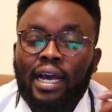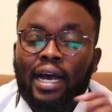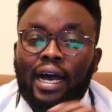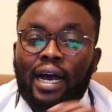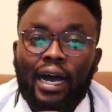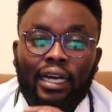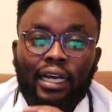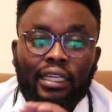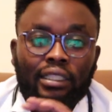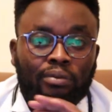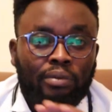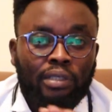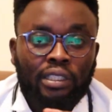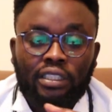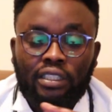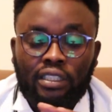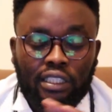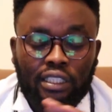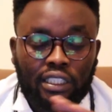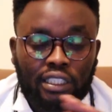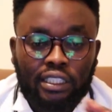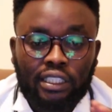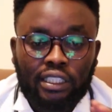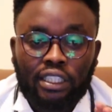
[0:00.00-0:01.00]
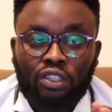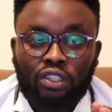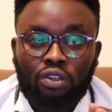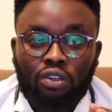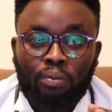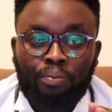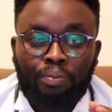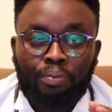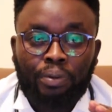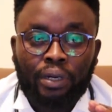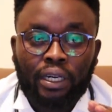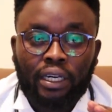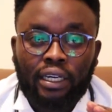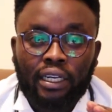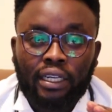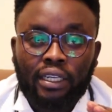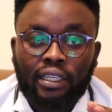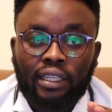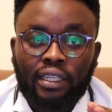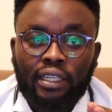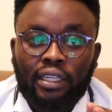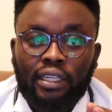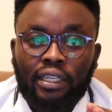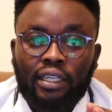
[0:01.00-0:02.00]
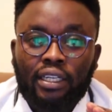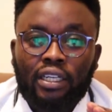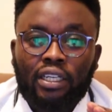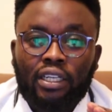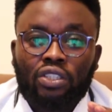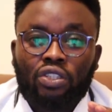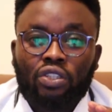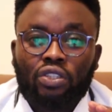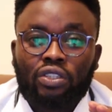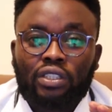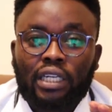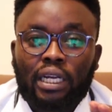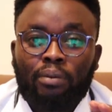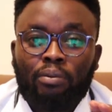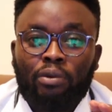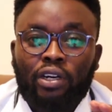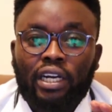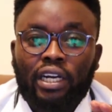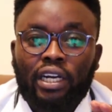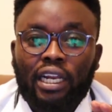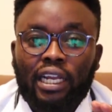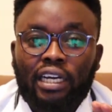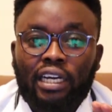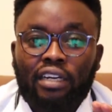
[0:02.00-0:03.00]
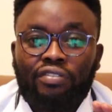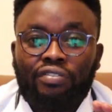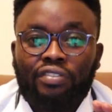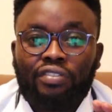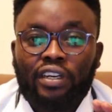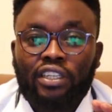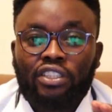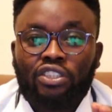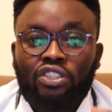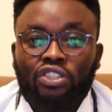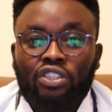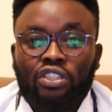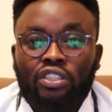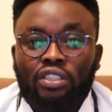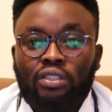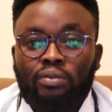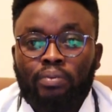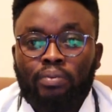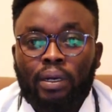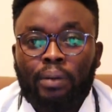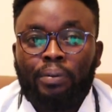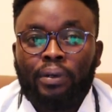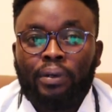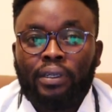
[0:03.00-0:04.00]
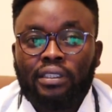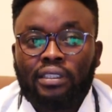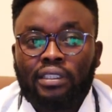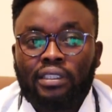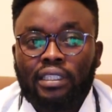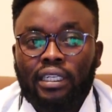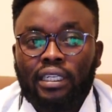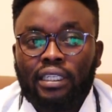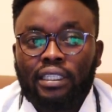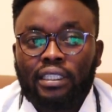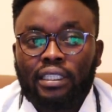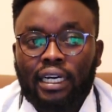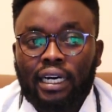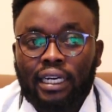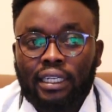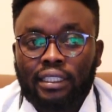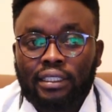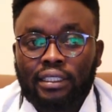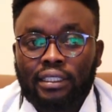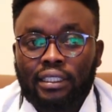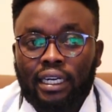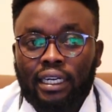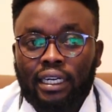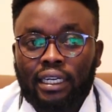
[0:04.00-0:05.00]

has been treated completely. So, salmonella infections may present as a